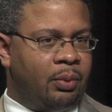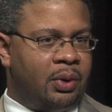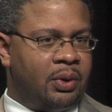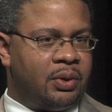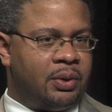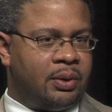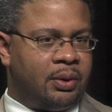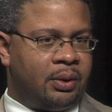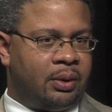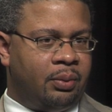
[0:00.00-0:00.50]

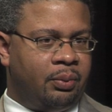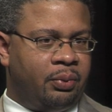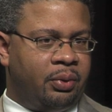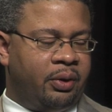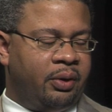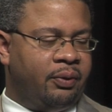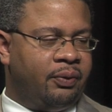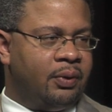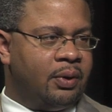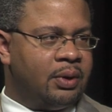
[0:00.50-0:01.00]
much is a
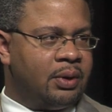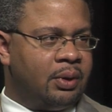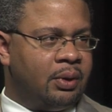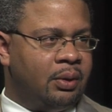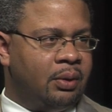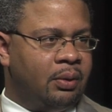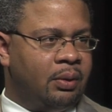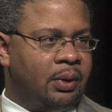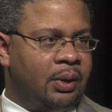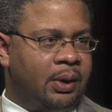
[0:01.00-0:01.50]
complete
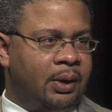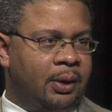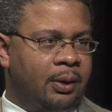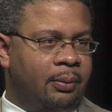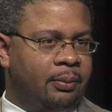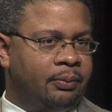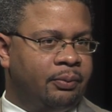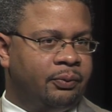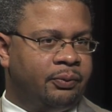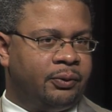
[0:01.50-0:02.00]
physical
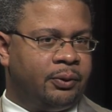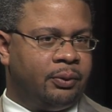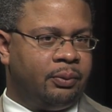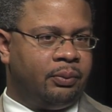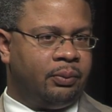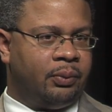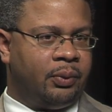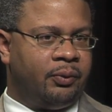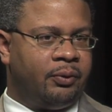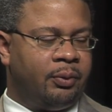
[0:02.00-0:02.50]

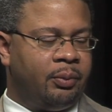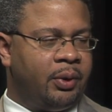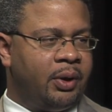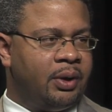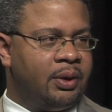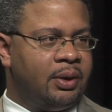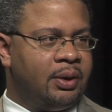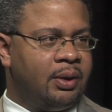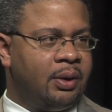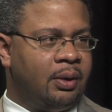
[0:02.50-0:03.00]
from
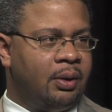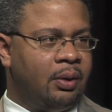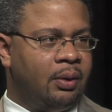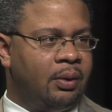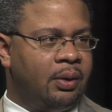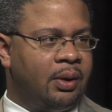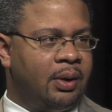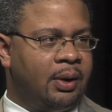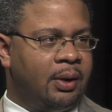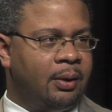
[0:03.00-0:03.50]
head to
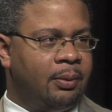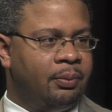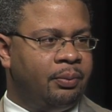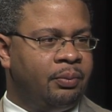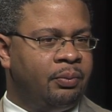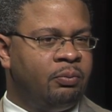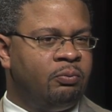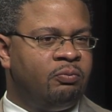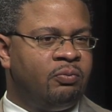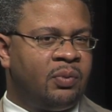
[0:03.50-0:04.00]
toe.
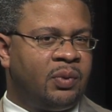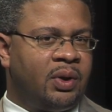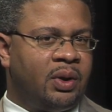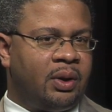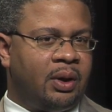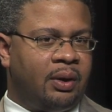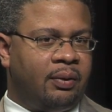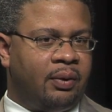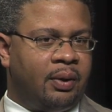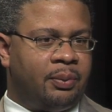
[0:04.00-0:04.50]
You
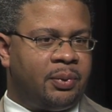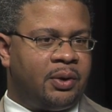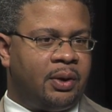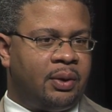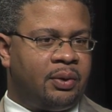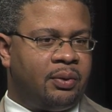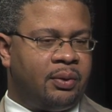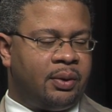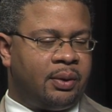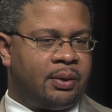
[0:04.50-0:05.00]
think of
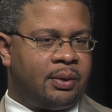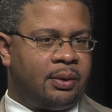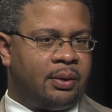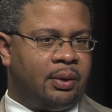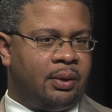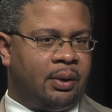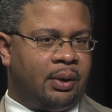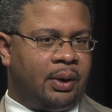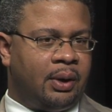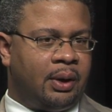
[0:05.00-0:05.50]
obstetrics
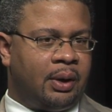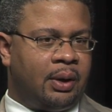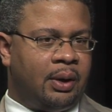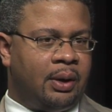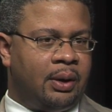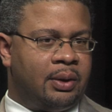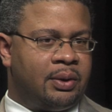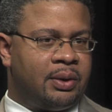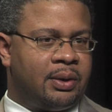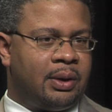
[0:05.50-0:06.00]
and
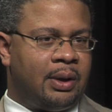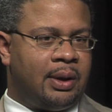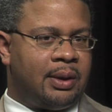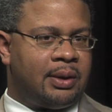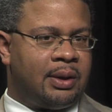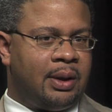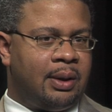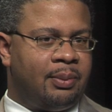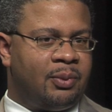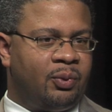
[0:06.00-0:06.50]
gynecologists, a lot of
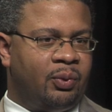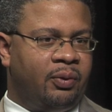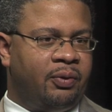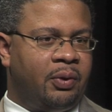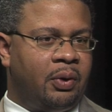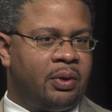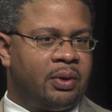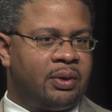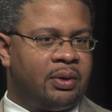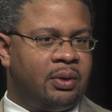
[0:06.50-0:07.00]
times we
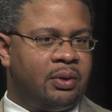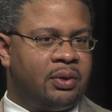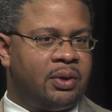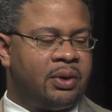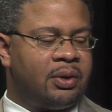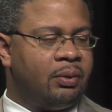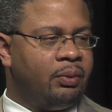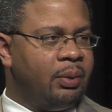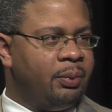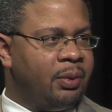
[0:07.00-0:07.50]
focus on
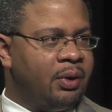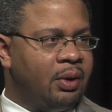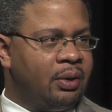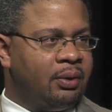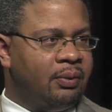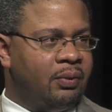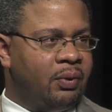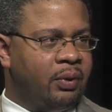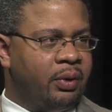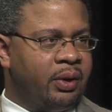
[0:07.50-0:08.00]
just the
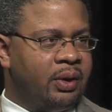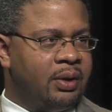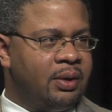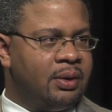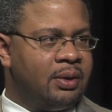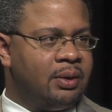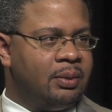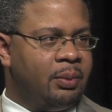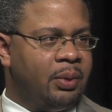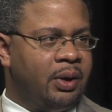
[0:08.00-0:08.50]
reproductive
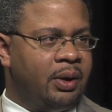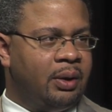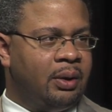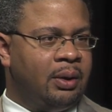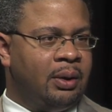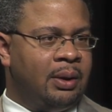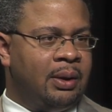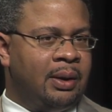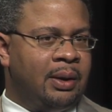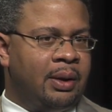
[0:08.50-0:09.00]
organs, but
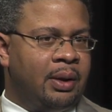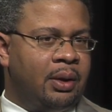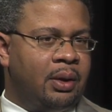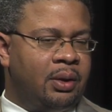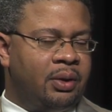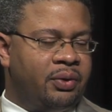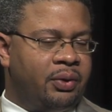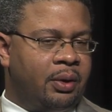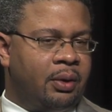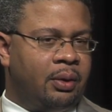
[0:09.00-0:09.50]

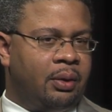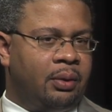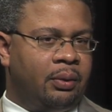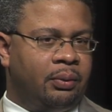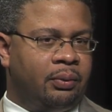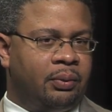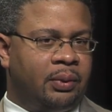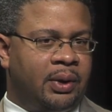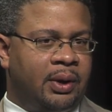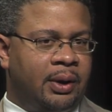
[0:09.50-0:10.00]
in
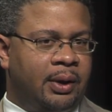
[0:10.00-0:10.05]
general,